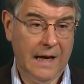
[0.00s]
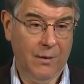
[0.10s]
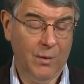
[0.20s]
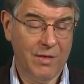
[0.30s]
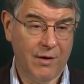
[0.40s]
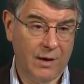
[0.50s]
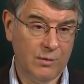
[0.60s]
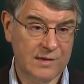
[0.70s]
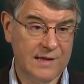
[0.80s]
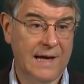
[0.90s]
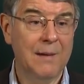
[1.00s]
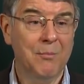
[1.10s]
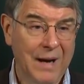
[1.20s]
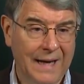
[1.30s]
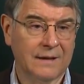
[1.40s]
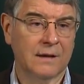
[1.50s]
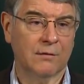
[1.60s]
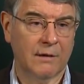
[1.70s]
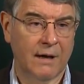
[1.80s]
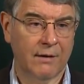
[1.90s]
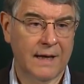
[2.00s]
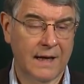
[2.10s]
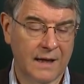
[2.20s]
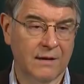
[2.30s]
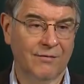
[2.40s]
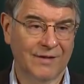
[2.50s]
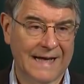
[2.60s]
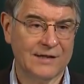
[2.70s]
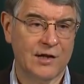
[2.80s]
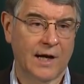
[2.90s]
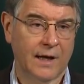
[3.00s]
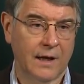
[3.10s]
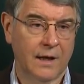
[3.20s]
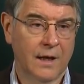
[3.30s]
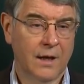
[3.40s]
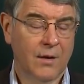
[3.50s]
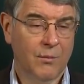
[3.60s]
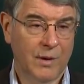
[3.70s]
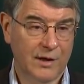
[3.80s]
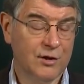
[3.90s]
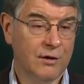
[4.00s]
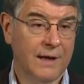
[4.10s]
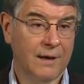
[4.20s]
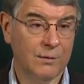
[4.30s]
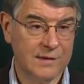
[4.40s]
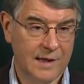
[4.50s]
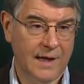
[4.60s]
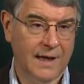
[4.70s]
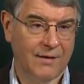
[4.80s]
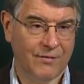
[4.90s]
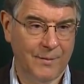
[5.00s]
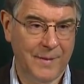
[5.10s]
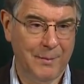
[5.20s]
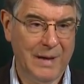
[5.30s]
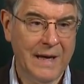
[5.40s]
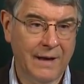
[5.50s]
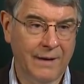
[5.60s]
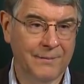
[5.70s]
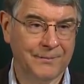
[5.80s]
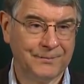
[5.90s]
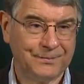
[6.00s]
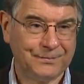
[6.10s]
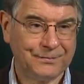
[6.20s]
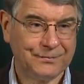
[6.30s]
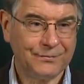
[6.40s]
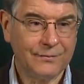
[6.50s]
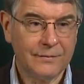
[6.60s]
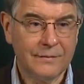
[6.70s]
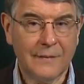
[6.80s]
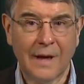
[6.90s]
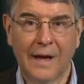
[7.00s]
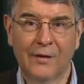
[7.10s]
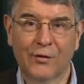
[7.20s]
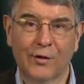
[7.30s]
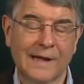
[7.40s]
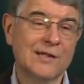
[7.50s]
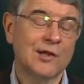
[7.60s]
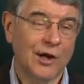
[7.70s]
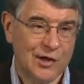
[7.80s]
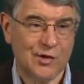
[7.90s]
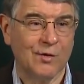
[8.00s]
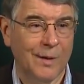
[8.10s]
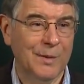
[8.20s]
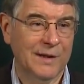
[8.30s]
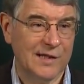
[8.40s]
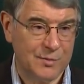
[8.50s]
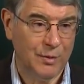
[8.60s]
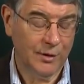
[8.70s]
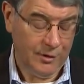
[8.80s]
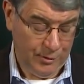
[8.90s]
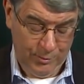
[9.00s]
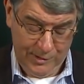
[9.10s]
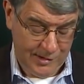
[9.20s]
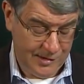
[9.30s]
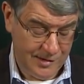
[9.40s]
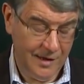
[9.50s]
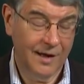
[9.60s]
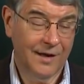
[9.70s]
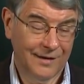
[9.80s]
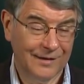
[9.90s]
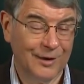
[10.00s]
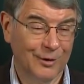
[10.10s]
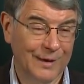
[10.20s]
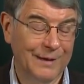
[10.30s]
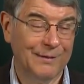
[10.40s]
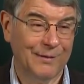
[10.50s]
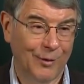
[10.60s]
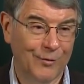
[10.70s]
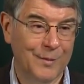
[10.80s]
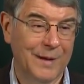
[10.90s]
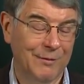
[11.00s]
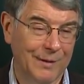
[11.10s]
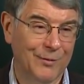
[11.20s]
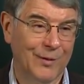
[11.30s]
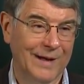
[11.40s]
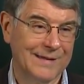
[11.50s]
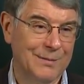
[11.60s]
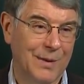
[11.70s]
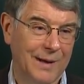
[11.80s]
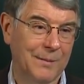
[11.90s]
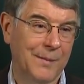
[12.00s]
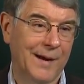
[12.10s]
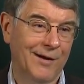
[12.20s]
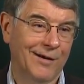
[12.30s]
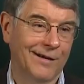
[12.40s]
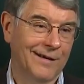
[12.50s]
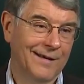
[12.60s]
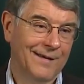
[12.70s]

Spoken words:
And we thought it was the impact of the round hitting the flak jacket, but it turned out it was the ink from the pen. And so they started scrubbing this bullet hole, which is literally over my ribs right at the bottom of my heart.